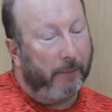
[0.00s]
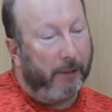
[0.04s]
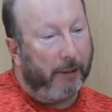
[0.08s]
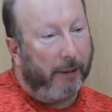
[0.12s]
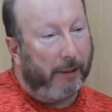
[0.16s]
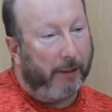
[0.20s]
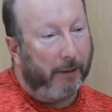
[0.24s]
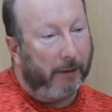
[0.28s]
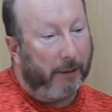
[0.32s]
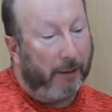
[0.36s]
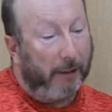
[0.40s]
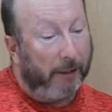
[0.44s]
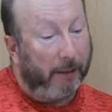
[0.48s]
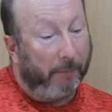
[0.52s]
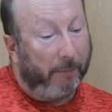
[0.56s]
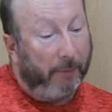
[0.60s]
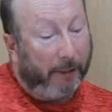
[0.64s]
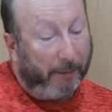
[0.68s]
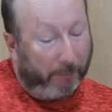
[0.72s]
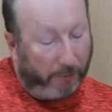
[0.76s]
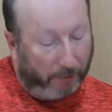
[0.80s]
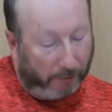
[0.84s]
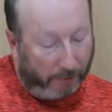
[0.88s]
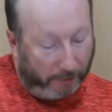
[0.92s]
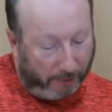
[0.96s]
clearly
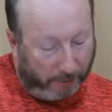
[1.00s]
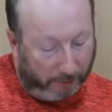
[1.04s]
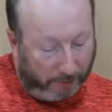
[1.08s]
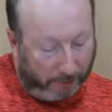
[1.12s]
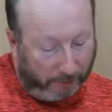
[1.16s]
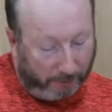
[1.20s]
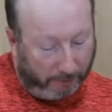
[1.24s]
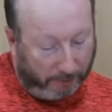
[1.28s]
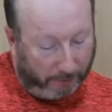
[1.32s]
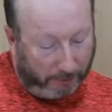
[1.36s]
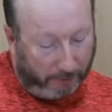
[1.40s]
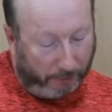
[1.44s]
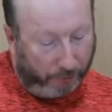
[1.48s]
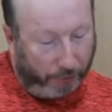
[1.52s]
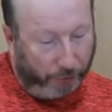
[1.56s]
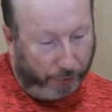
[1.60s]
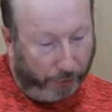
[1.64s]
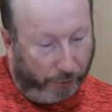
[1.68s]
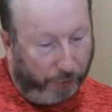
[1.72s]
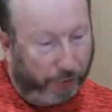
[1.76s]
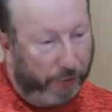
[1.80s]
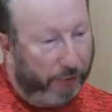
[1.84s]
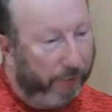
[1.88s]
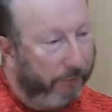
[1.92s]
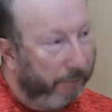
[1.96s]
people are
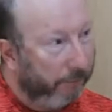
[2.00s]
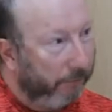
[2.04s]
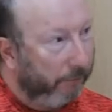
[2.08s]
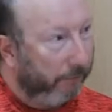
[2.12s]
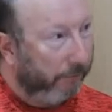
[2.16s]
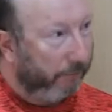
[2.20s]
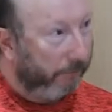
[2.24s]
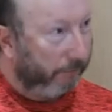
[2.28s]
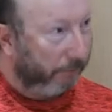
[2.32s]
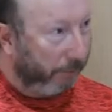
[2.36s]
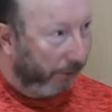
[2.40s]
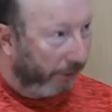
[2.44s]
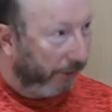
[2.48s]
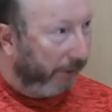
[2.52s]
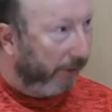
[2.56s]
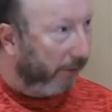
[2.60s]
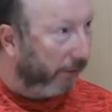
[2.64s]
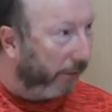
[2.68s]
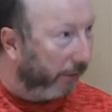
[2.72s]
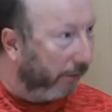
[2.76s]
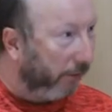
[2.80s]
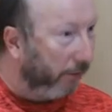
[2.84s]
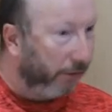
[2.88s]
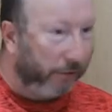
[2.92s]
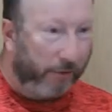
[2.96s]
short of money.
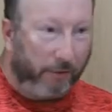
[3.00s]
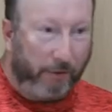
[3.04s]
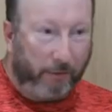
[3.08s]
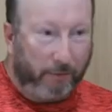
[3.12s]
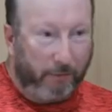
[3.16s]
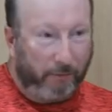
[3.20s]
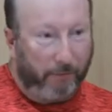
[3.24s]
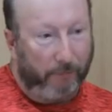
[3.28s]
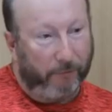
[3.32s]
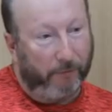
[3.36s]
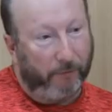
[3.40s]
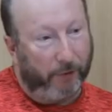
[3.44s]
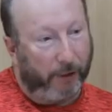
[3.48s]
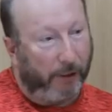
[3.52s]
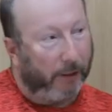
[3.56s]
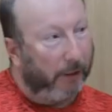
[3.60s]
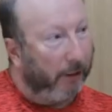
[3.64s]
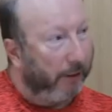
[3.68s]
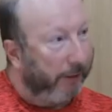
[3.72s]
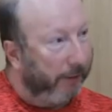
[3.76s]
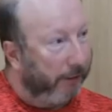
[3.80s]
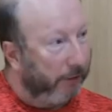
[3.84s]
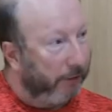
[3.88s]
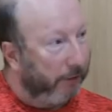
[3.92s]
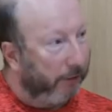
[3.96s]
There's very
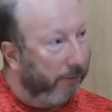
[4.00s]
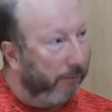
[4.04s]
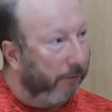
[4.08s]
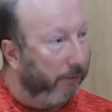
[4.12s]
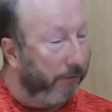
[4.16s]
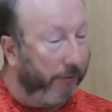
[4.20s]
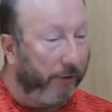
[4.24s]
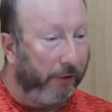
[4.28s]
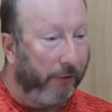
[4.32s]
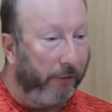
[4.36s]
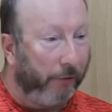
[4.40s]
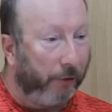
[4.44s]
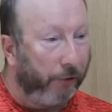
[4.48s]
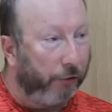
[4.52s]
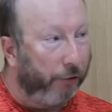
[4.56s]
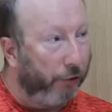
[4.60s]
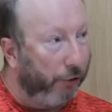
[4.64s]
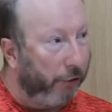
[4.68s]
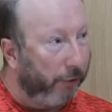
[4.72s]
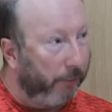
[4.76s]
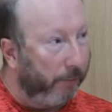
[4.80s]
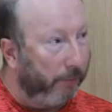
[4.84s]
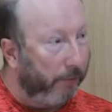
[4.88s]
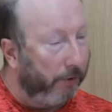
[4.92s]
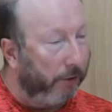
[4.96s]
little income, there's very few
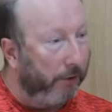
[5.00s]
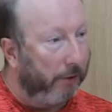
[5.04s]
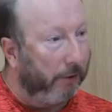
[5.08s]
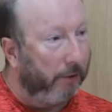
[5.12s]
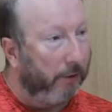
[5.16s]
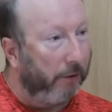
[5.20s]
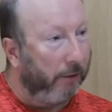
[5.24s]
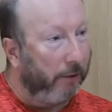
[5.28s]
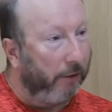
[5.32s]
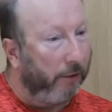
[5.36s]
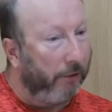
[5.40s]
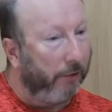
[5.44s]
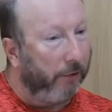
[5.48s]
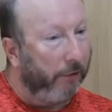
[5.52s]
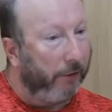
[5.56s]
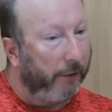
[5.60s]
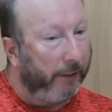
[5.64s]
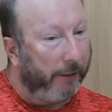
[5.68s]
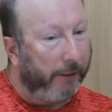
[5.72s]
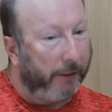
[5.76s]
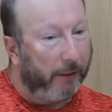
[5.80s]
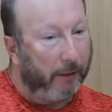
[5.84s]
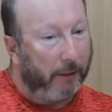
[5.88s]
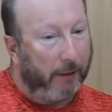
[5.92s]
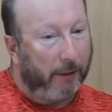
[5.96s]
jobs. A lot of
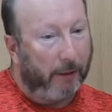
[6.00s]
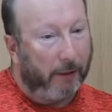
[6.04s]
the